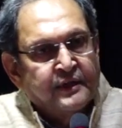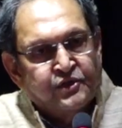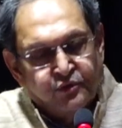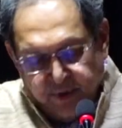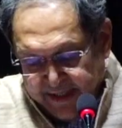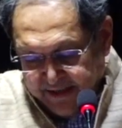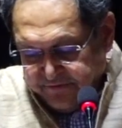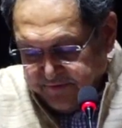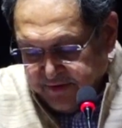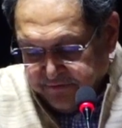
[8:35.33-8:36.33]
You
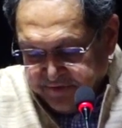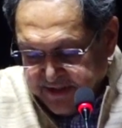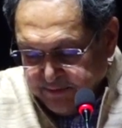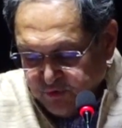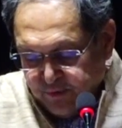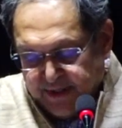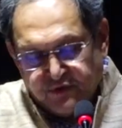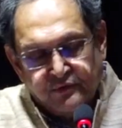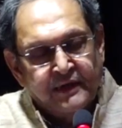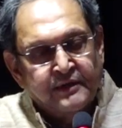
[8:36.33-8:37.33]
have the freedom to
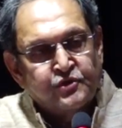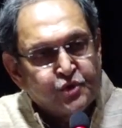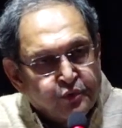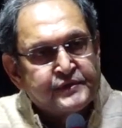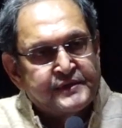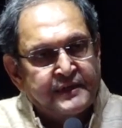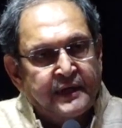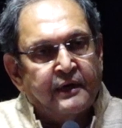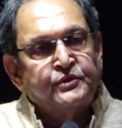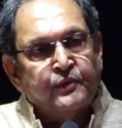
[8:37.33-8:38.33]
actually choose
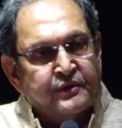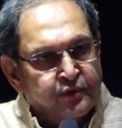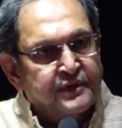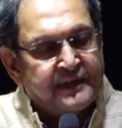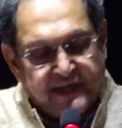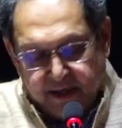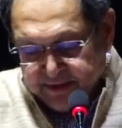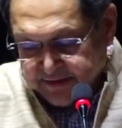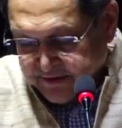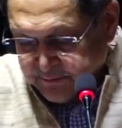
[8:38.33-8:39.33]
how you want to do the
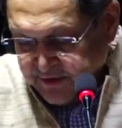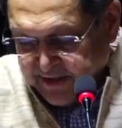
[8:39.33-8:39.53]
kriyaman karma.